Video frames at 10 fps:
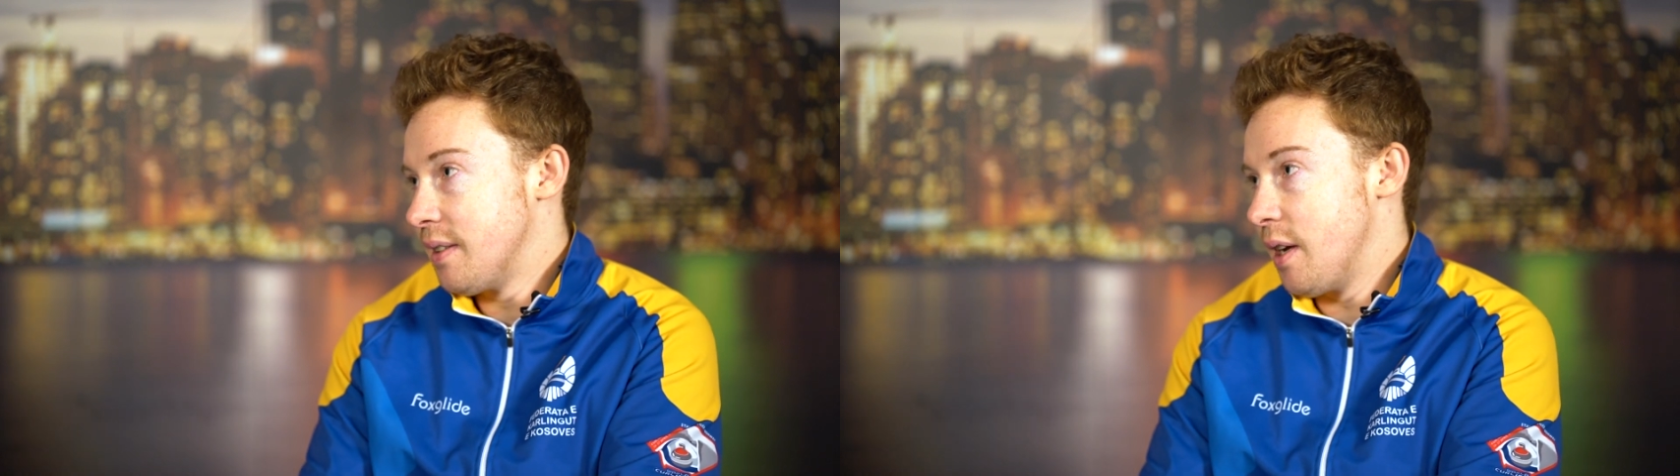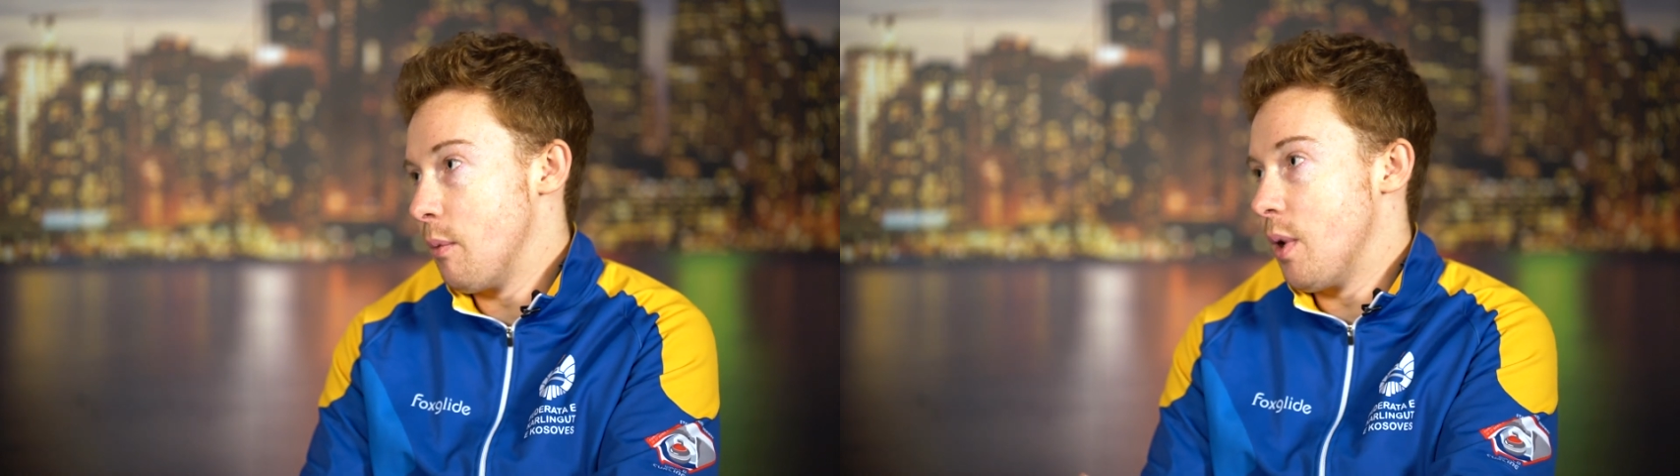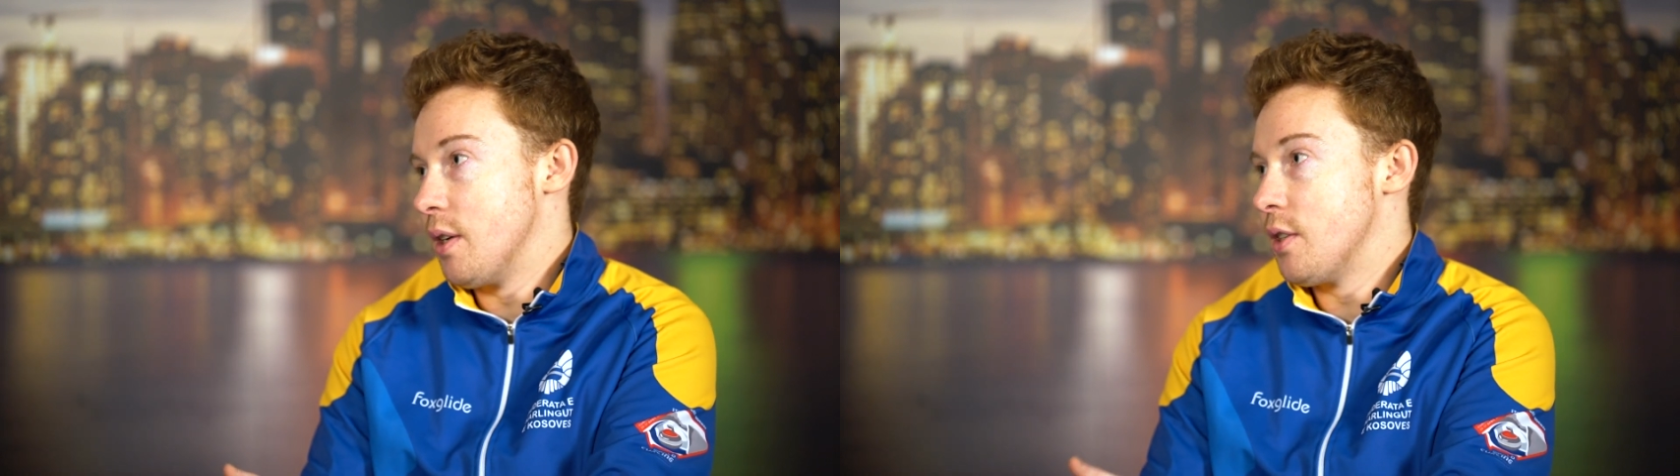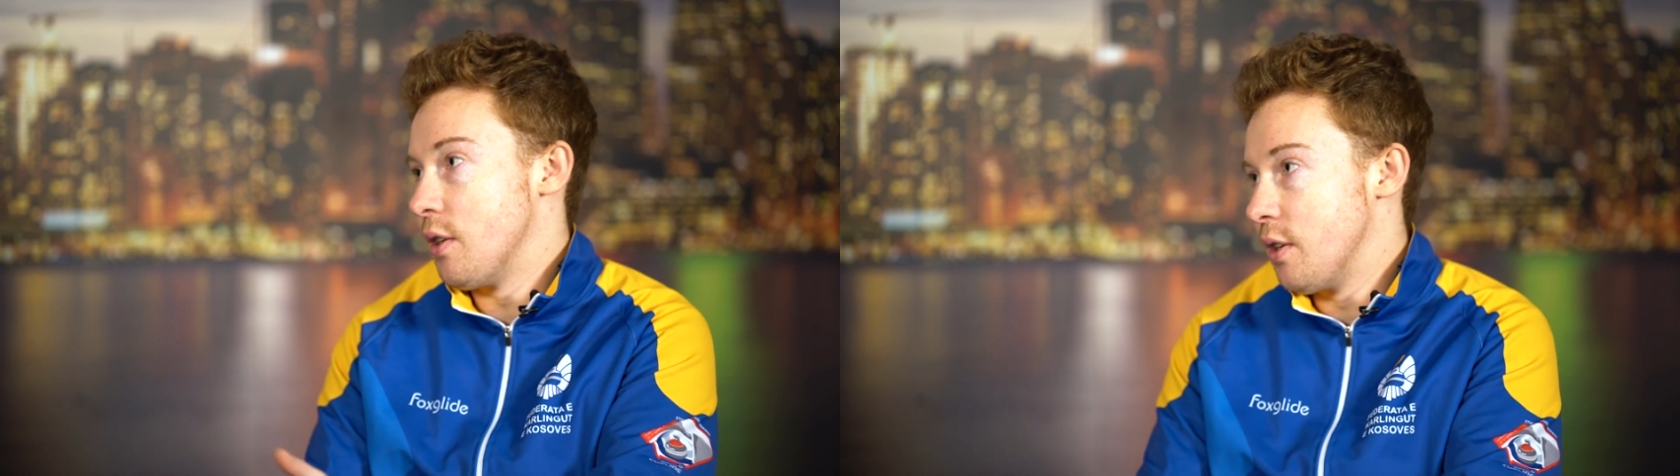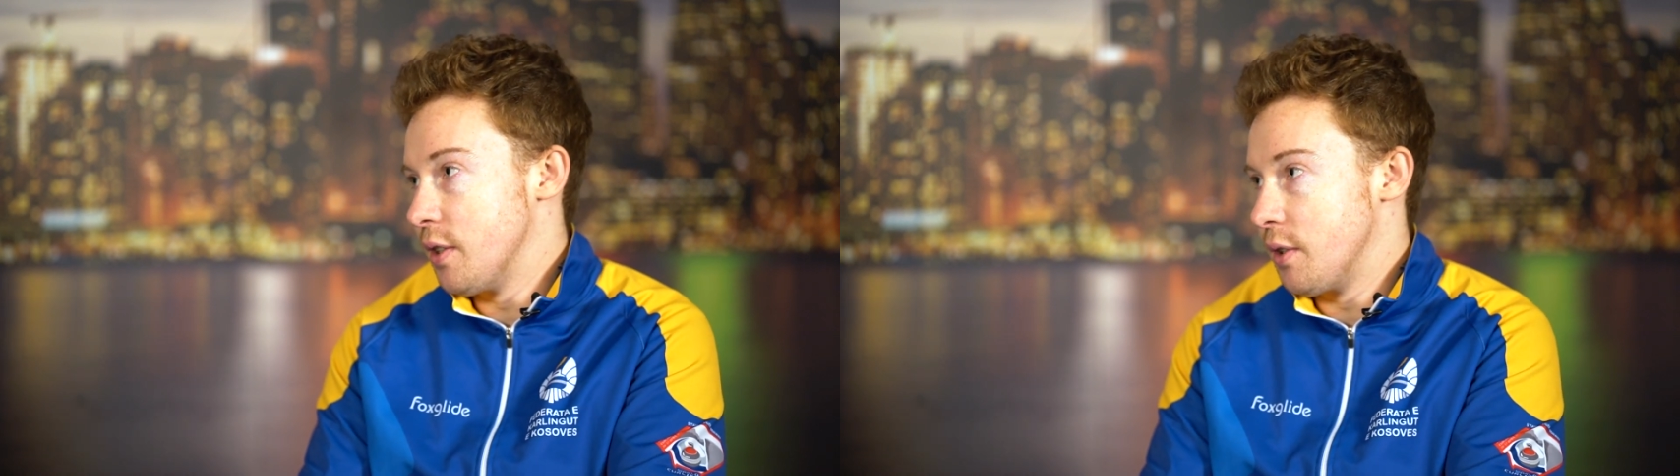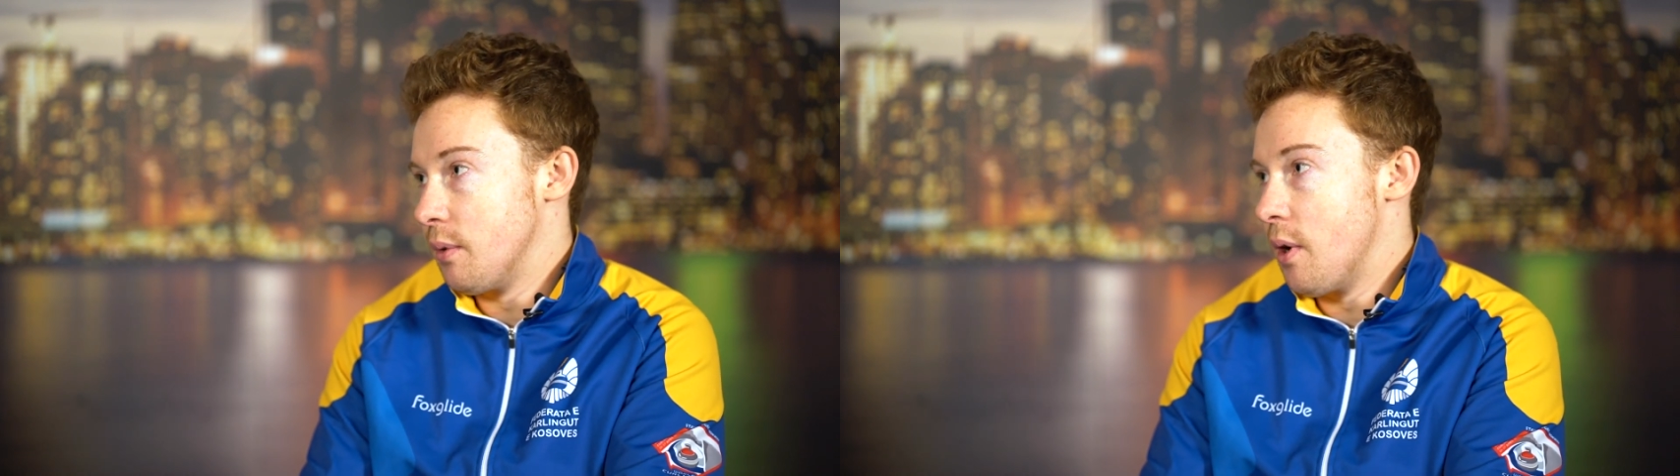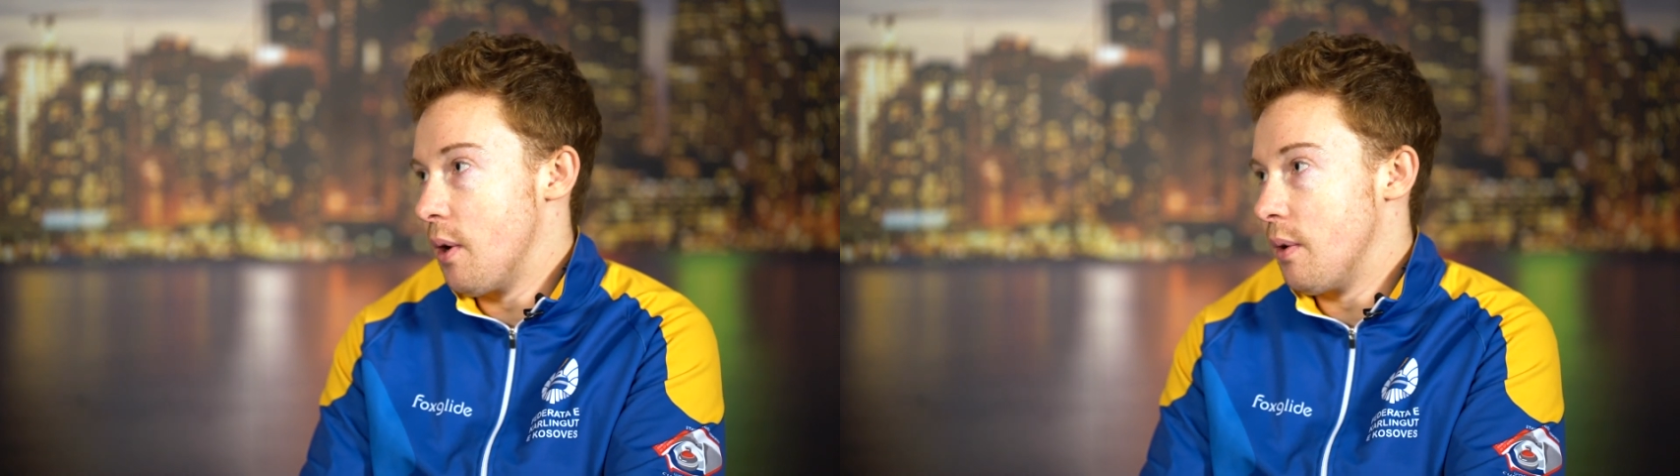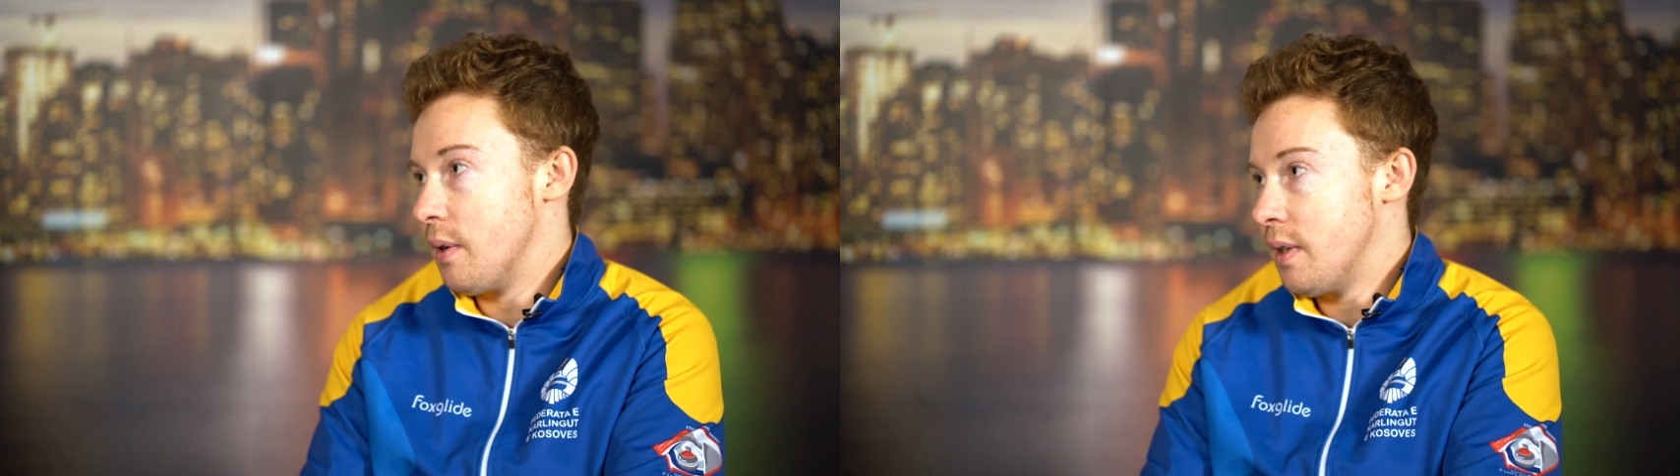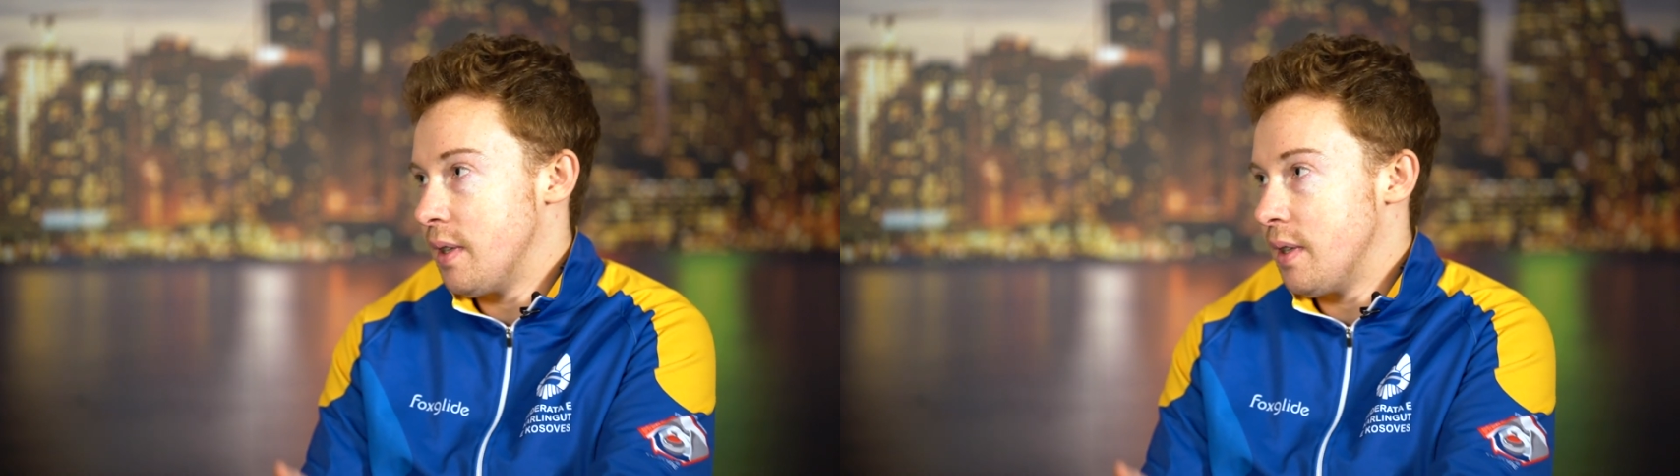and what turn to throw